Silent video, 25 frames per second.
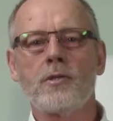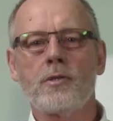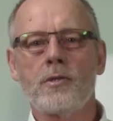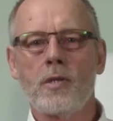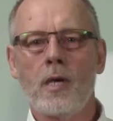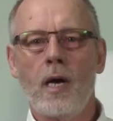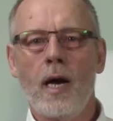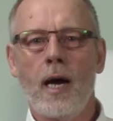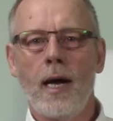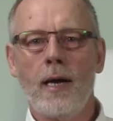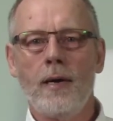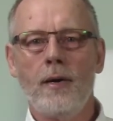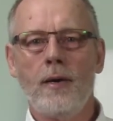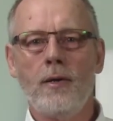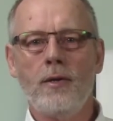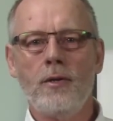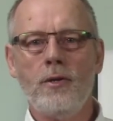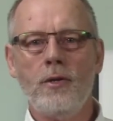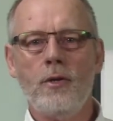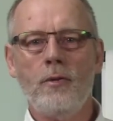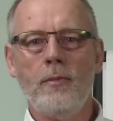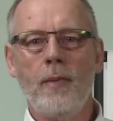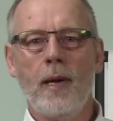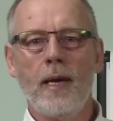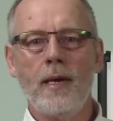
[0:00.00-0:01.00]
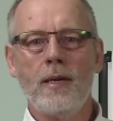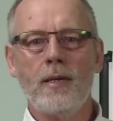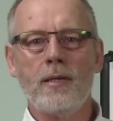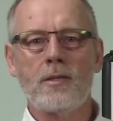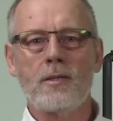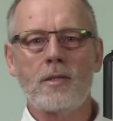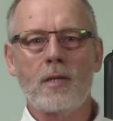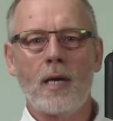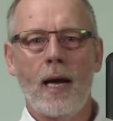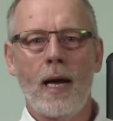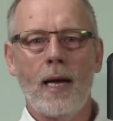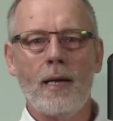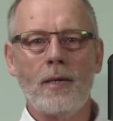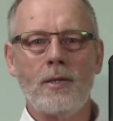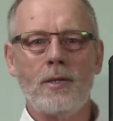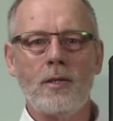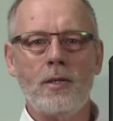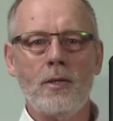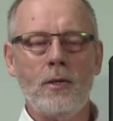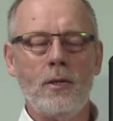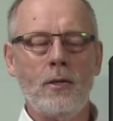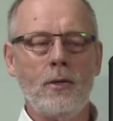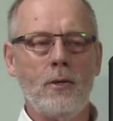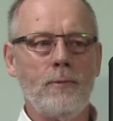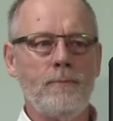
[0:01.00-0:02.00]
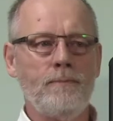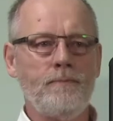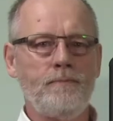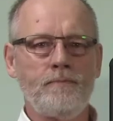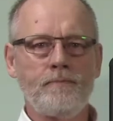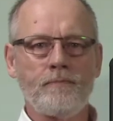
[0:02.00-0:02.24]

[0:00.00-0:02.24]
side, you may decide to